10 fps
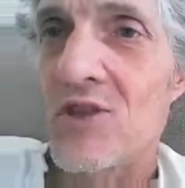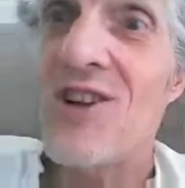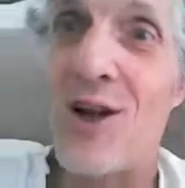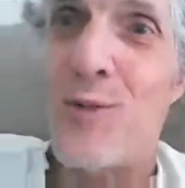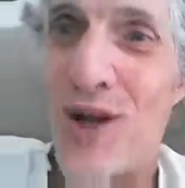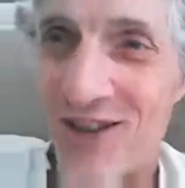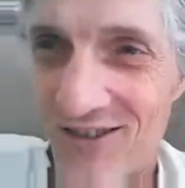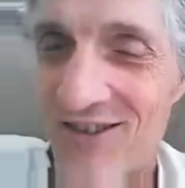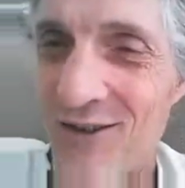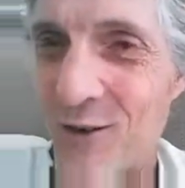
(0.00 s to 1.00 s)

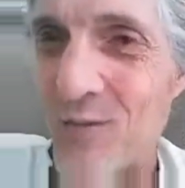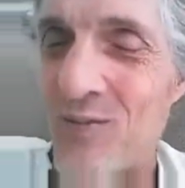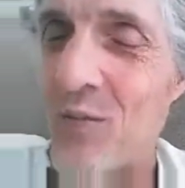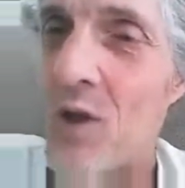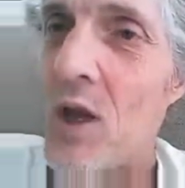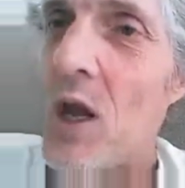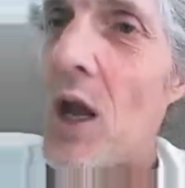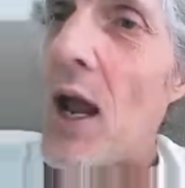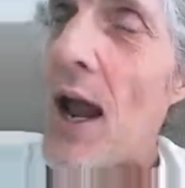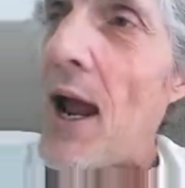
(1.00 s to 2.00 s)
stockpiled,
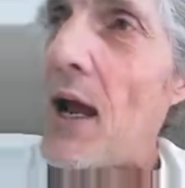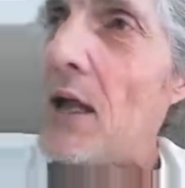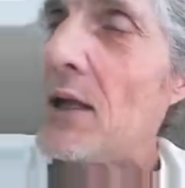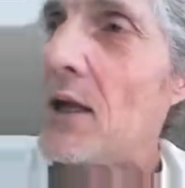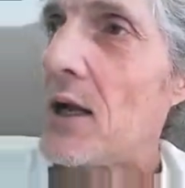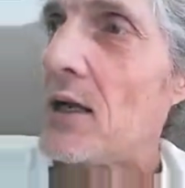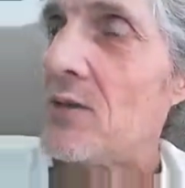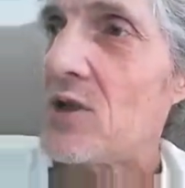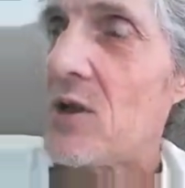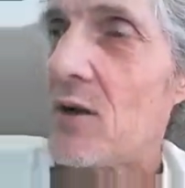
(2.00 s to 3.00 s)
and then I
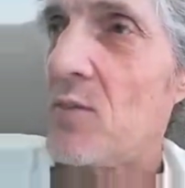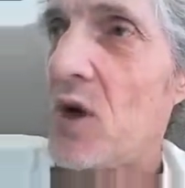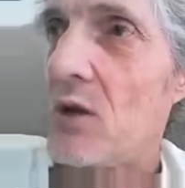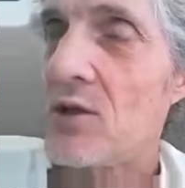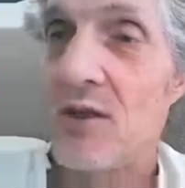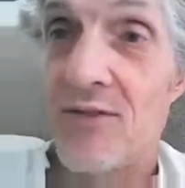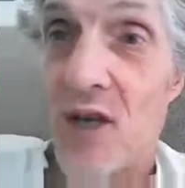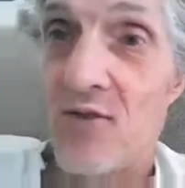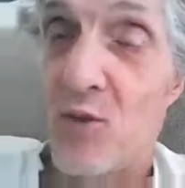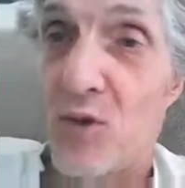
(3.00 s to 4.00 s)
keep stockpiled
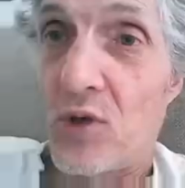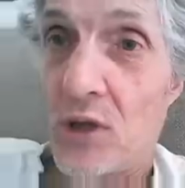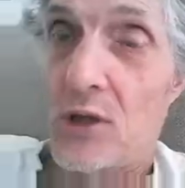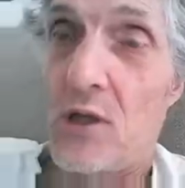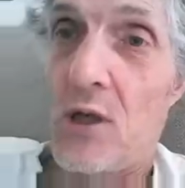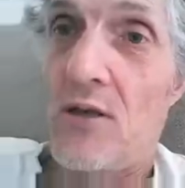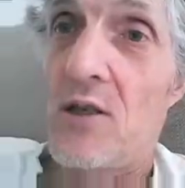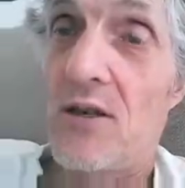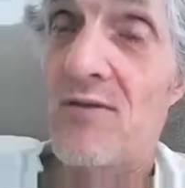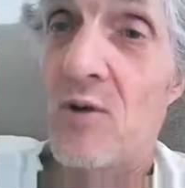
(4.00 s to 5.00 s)
silver
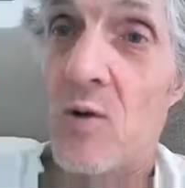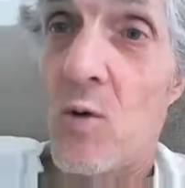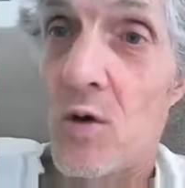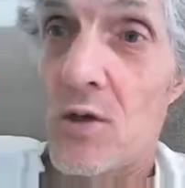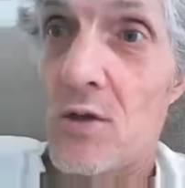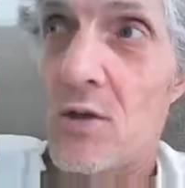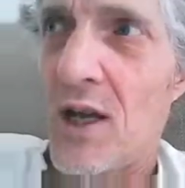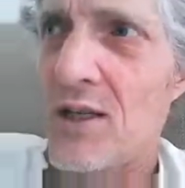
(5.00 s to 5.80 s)
hydroperoxide, several quarts,